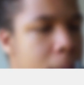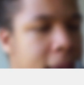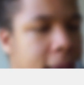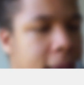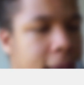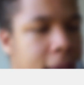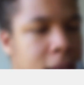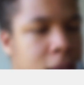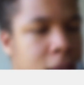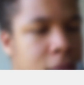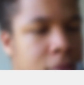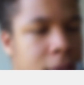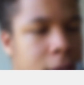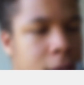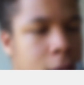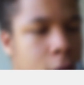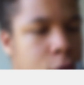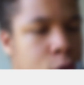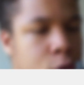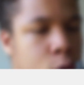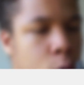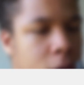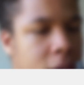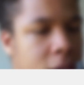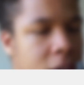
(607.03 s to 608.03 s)
make any
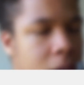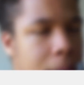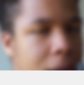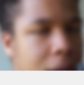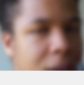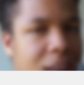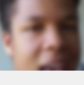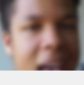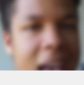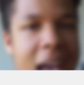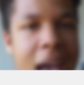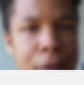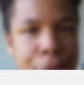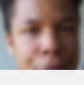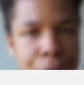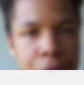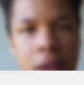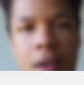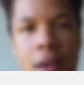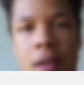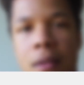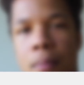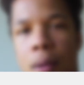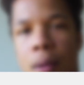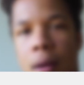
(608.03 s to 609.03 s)
videos talking about
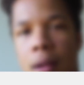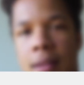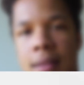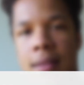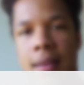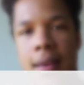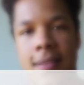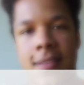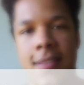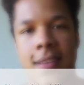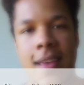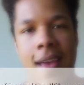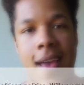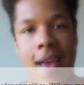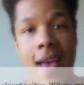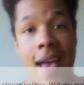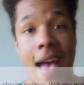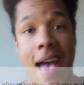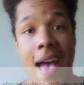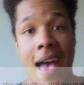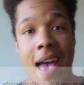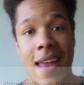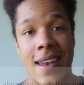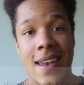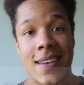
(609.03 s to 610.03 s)
African politics?
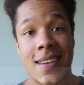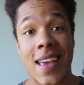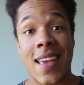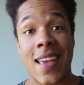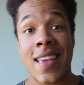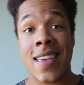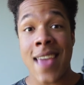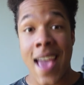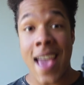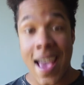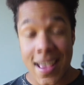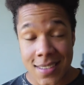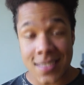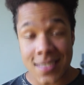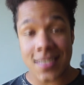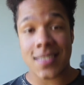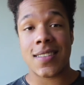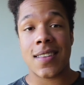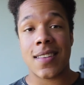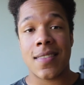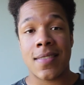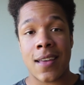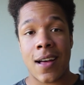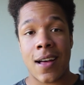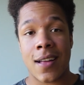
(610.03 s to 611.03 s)
And
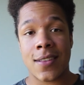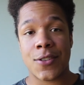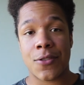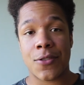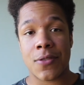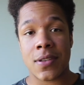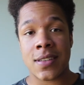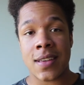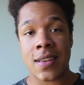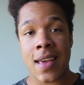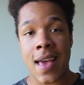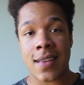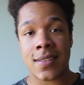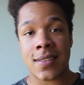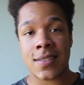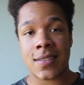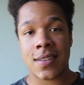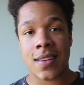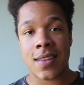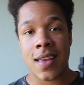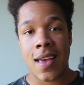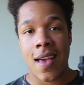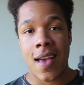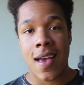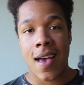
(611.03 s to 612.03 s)
yes, the answer is
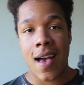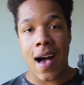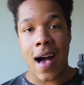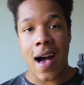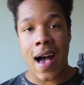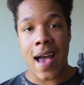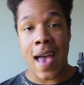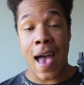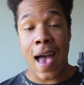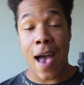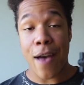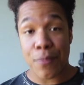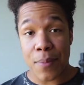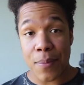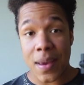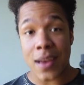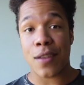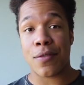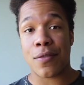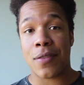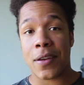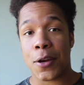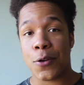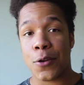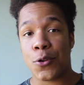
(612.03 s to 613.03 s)
yes. I have made
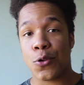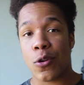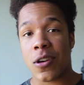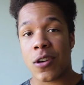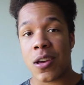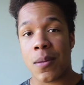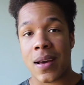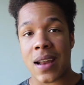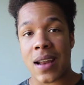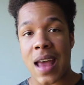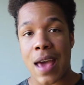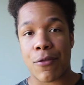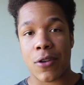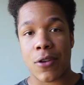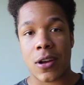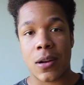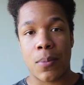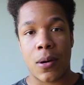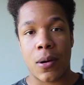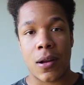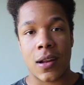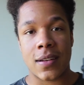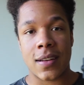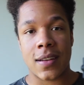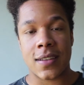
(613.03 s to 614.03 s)
a video talking about African
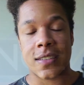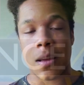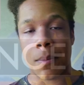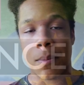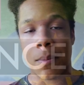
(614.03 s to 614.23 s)
politics,